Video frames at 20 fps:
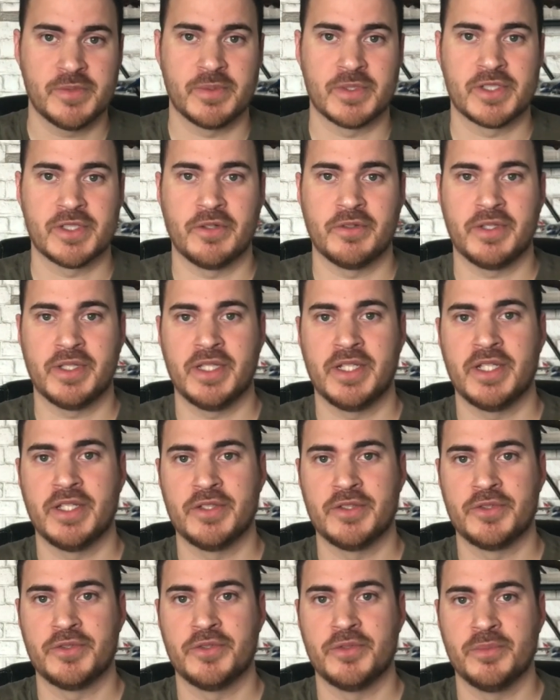which I'll get
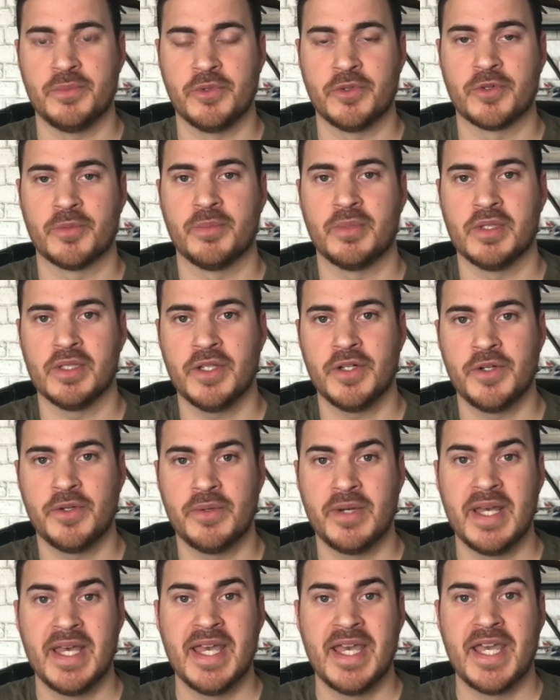into more
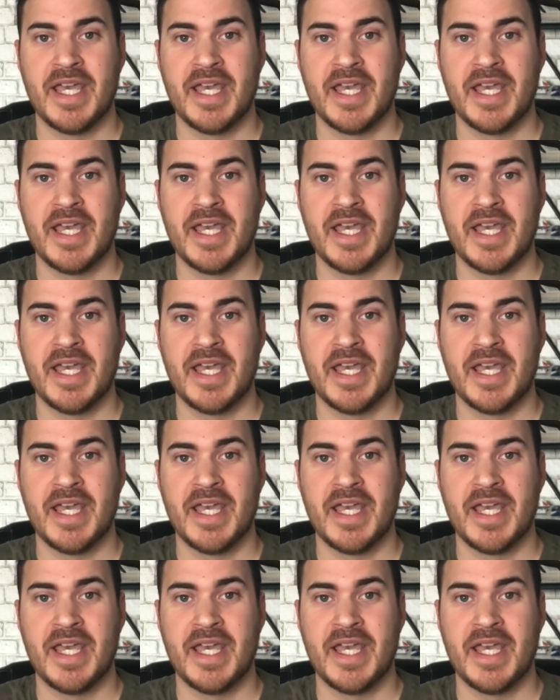below.